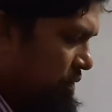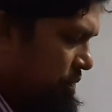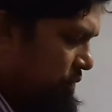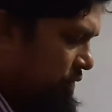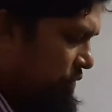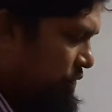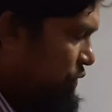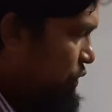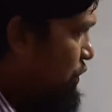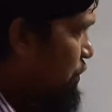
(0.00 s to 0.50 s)

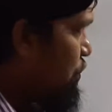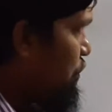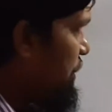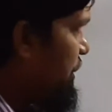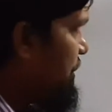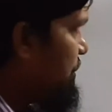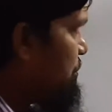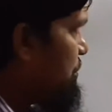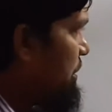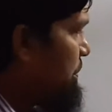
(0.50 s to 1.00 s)
Before
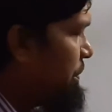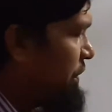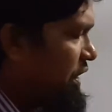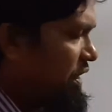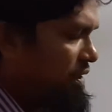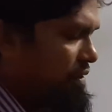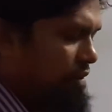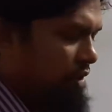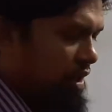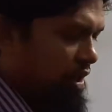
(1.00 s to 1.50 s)
going to the
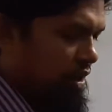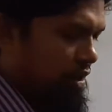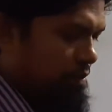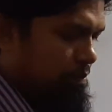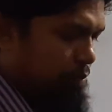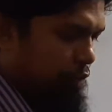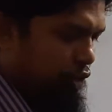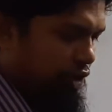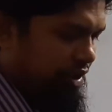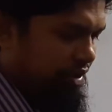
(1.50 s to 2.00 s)
main
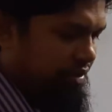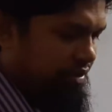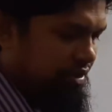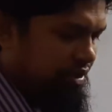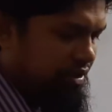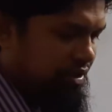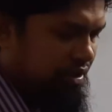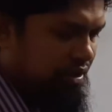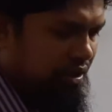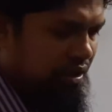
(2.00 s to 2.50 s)
point,
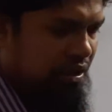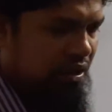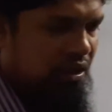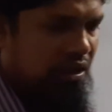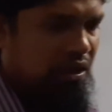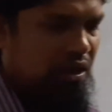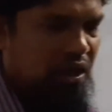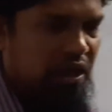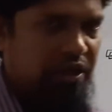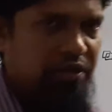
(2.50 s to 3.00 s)

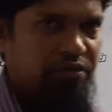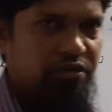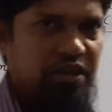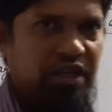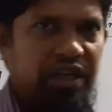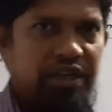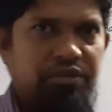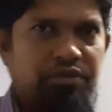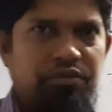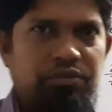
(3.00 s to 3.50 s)
I would
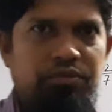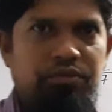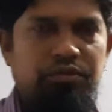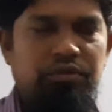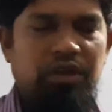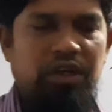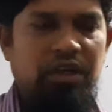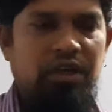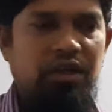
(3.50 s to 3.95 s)
like to